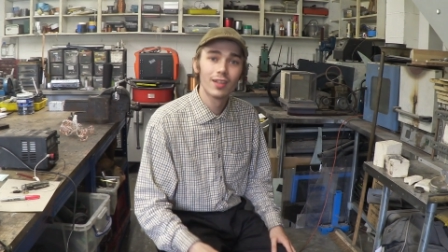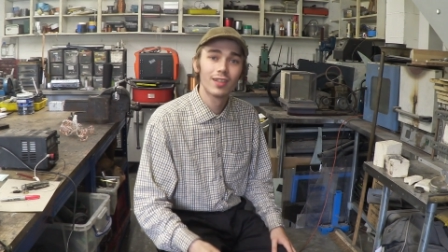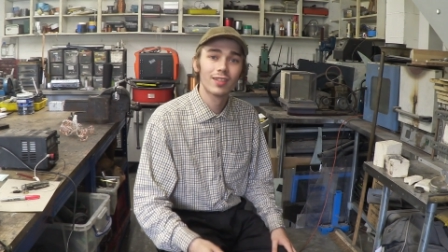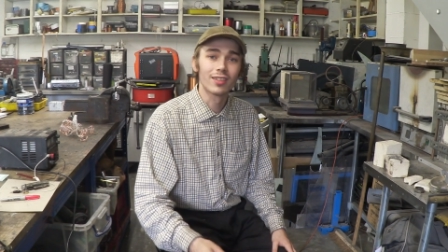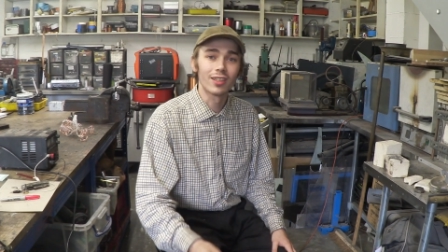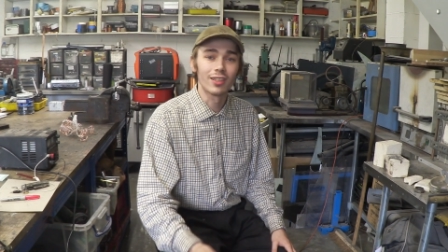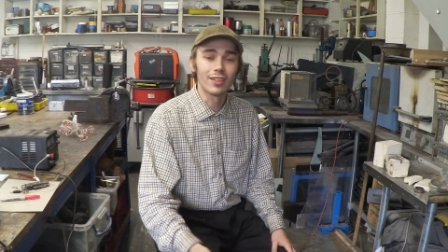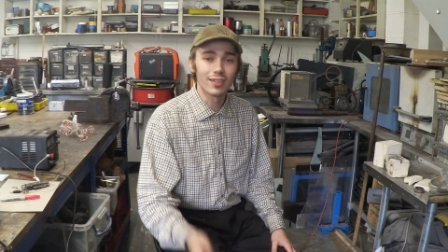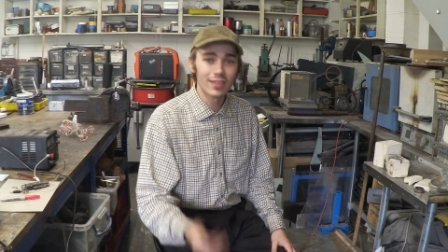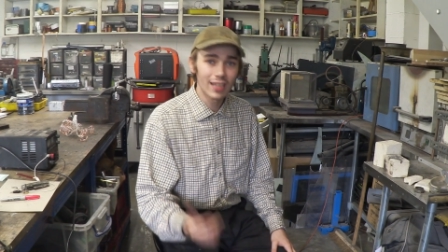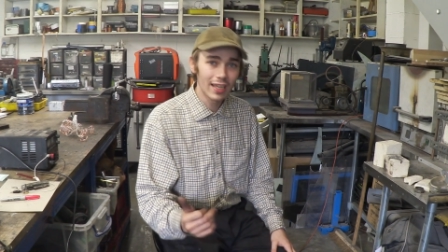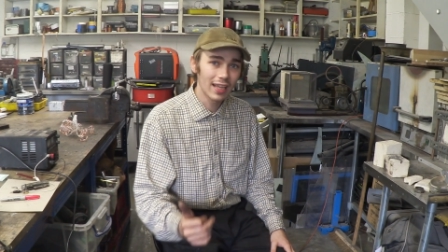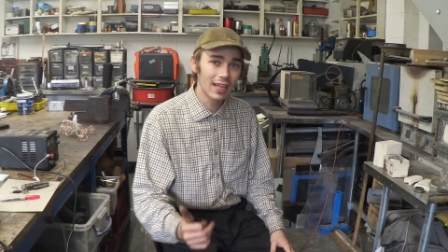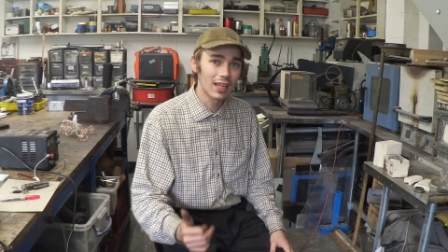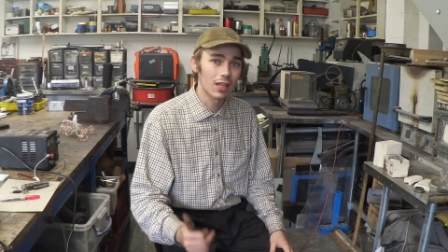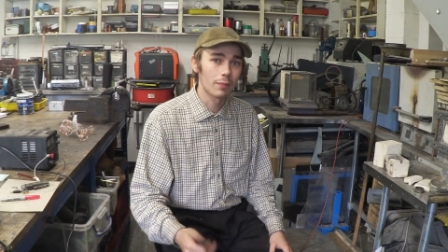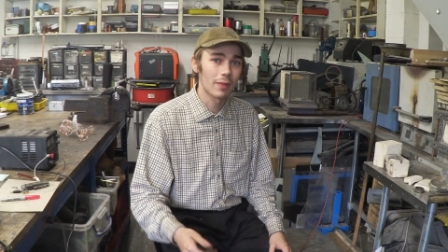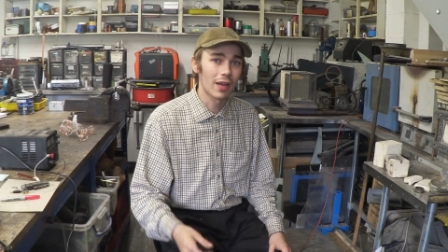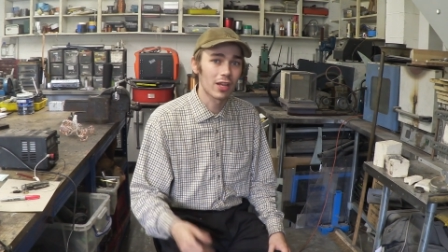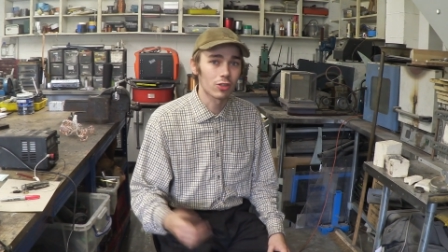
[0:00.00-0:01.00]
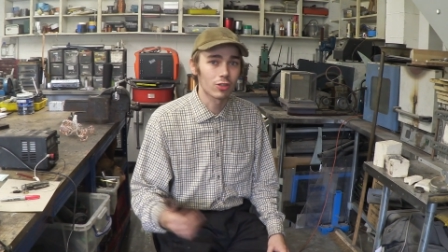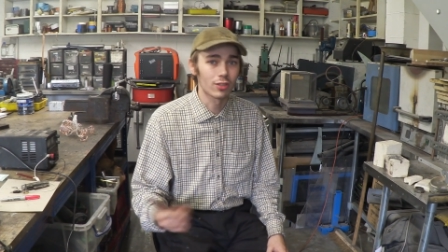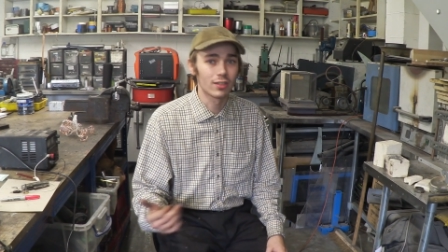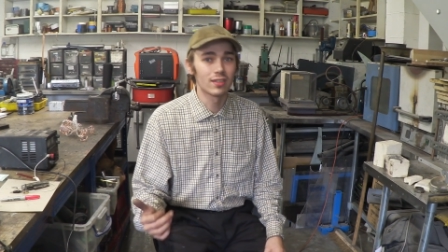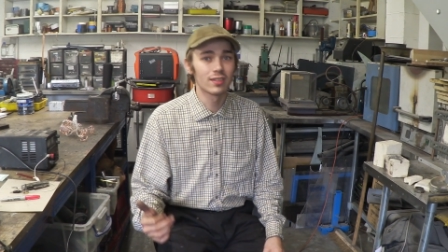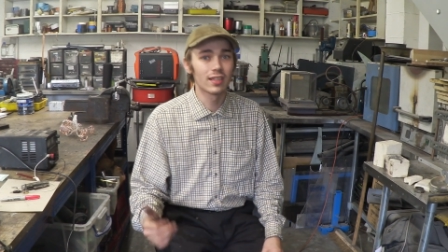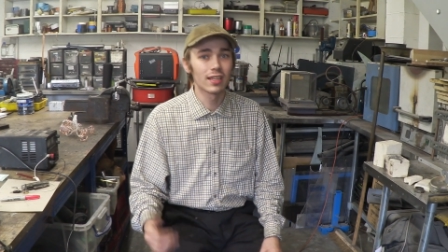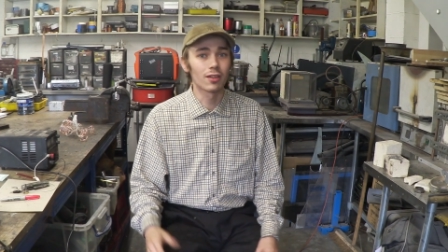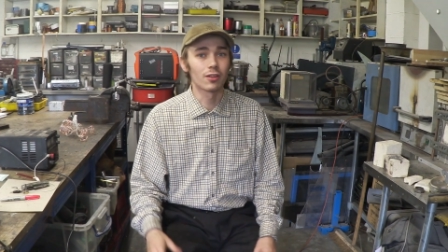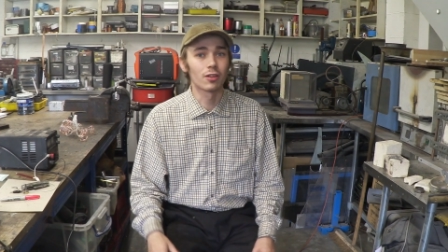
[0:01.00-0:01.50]
So you take out the battery,
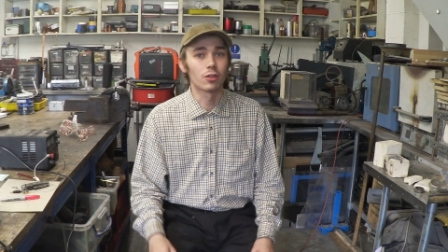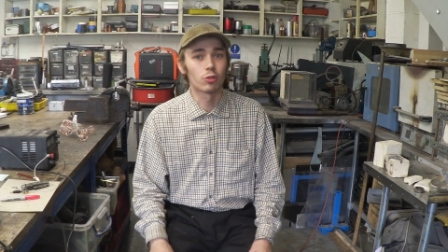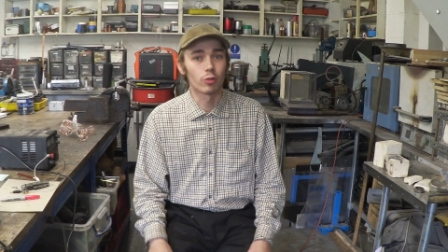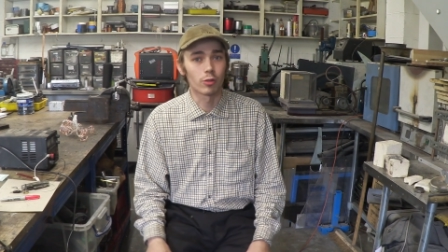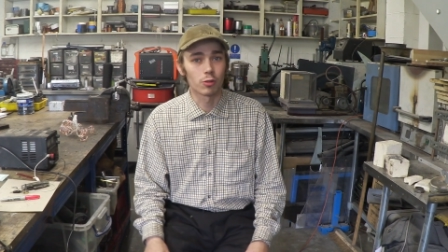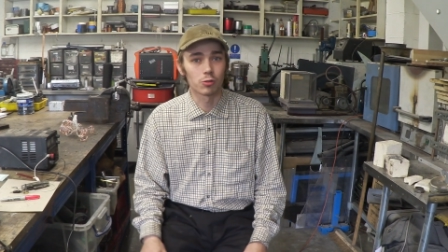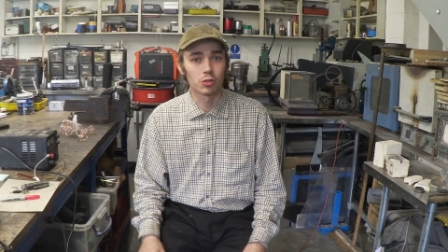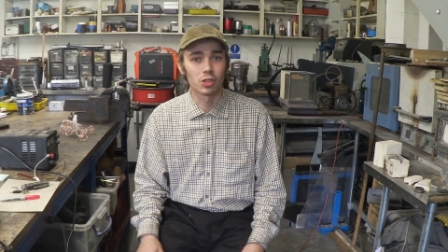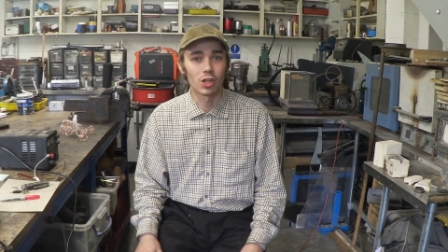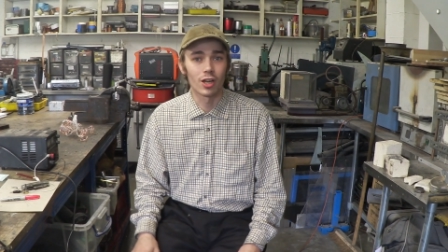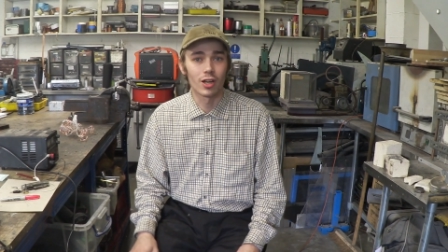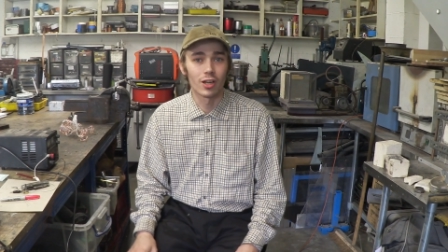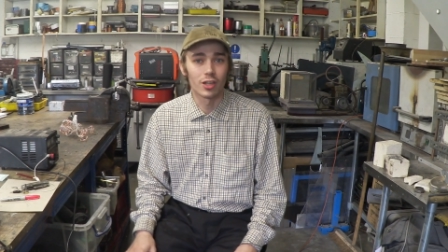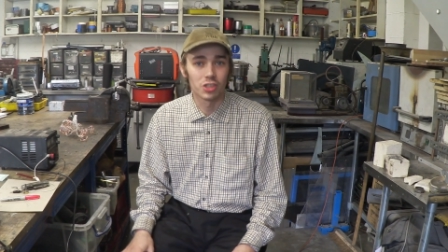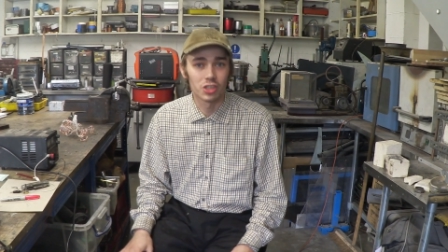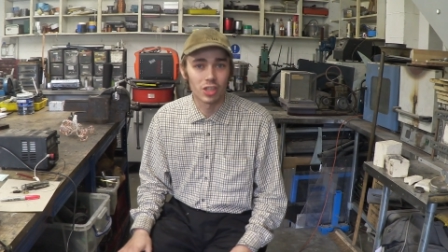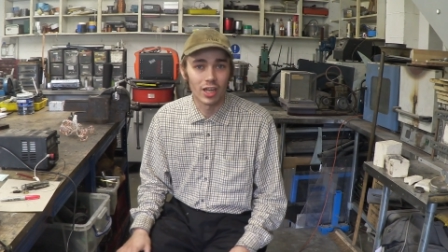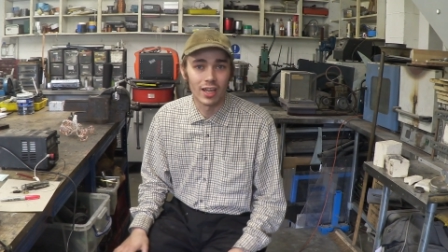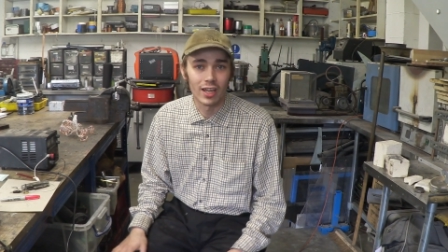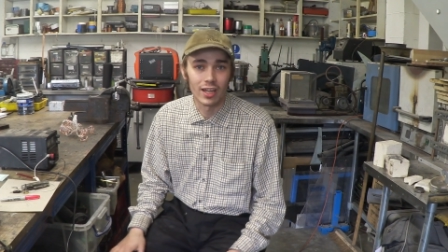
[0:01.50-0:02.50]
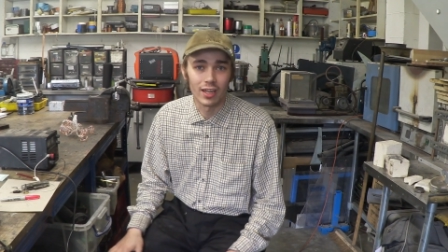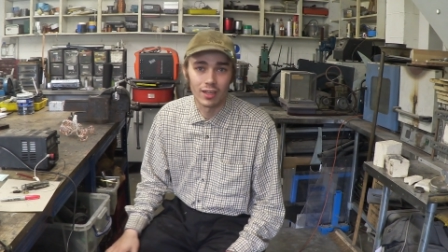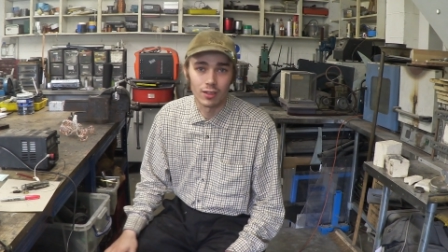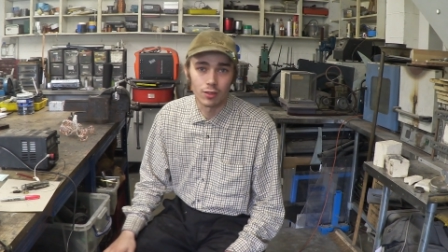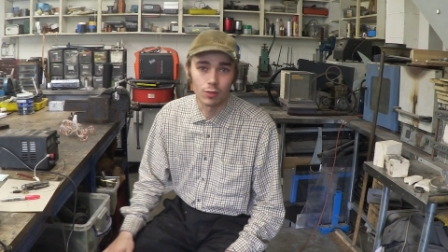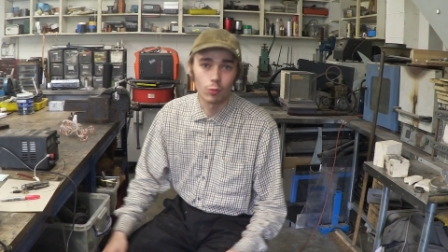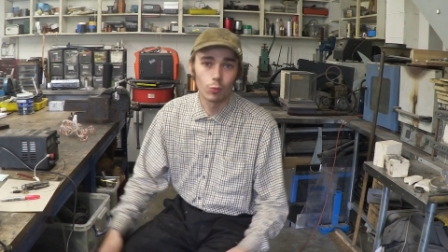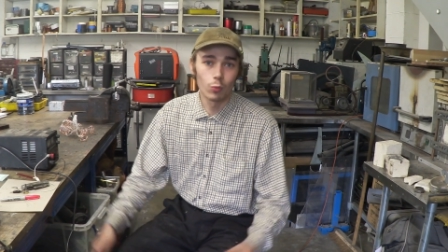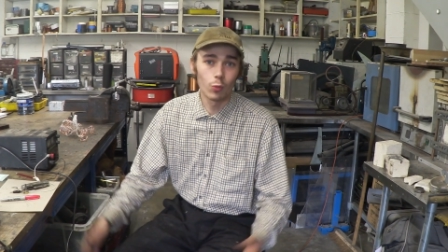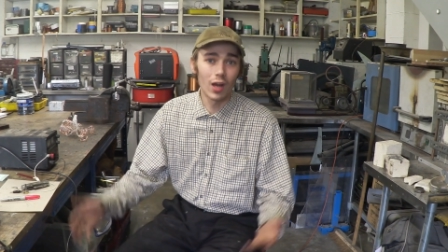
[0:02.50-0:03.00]
stick it the triple trickle charge, and
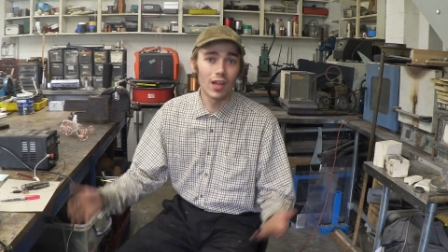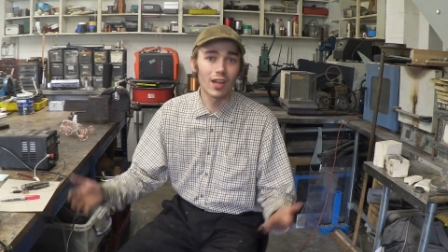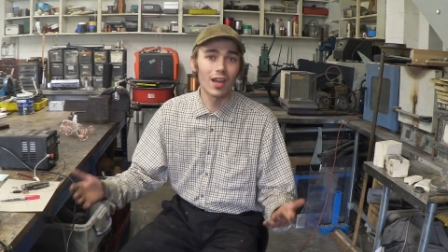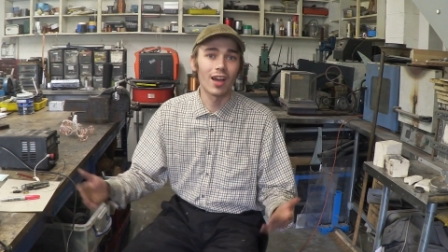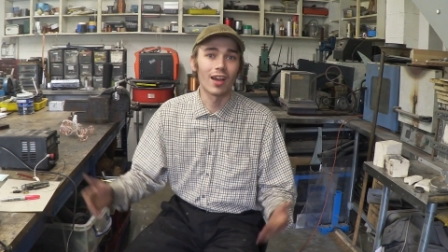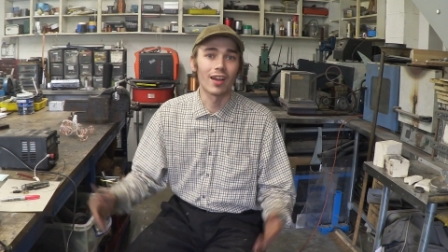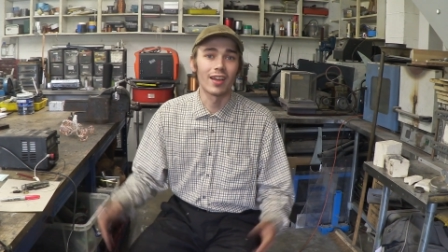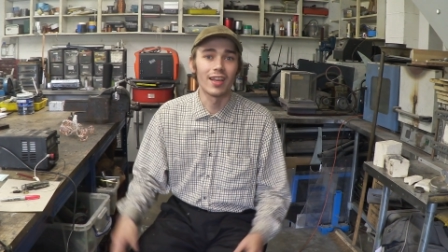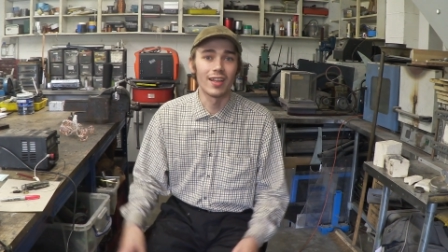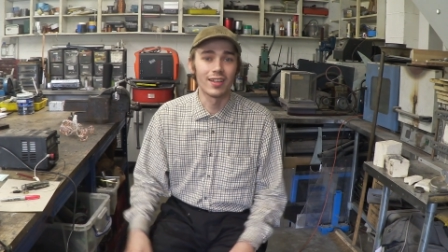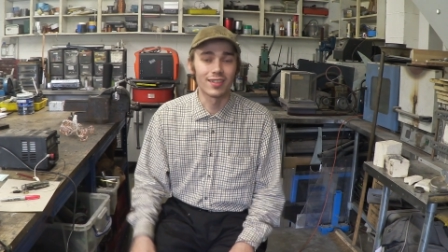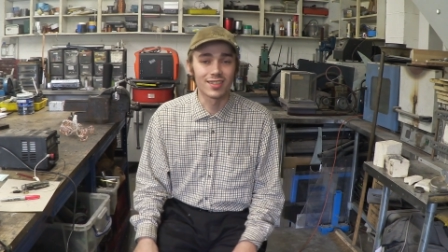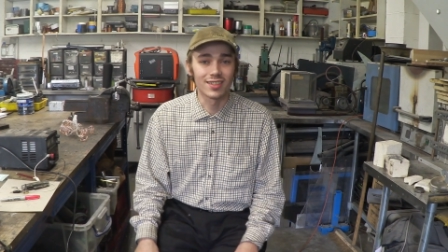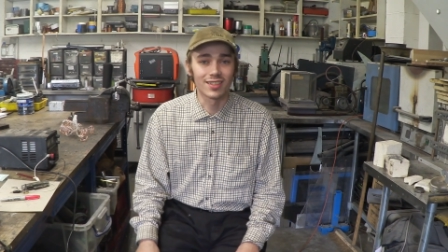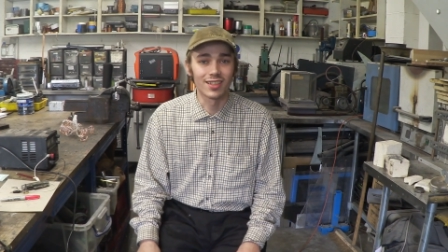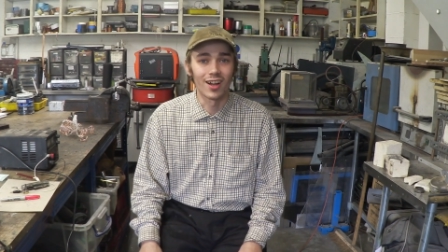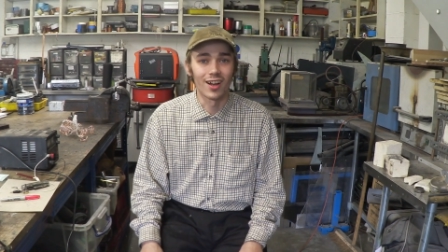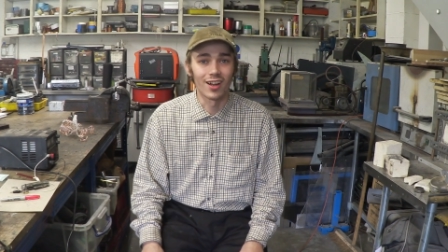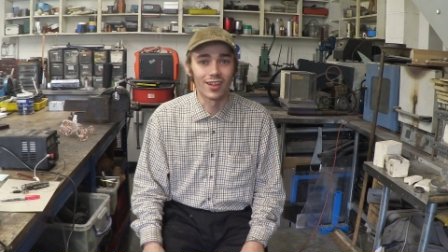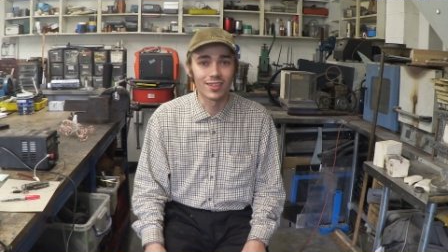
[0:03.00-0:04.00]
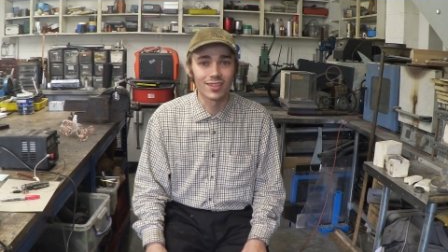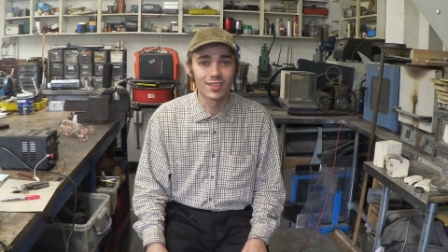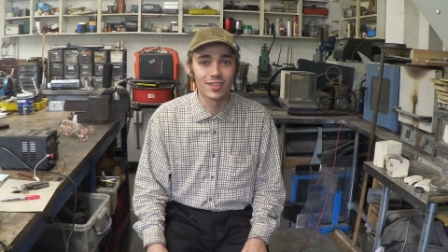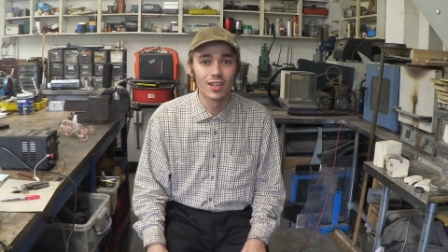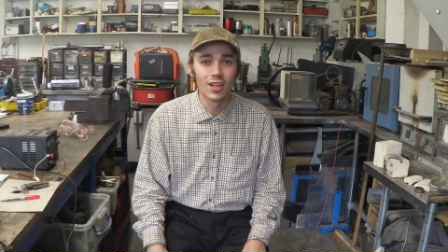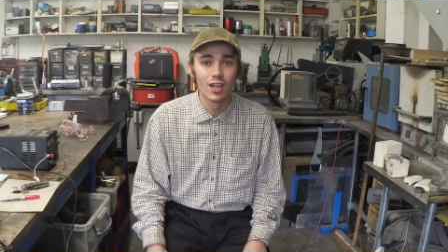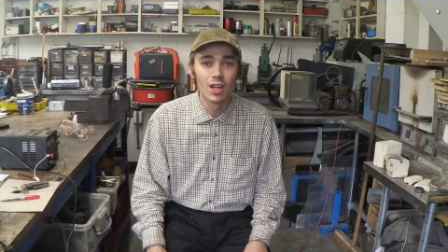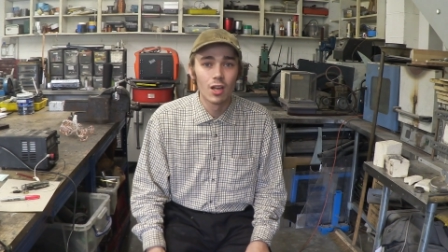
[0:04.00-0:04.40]
voila, it starts.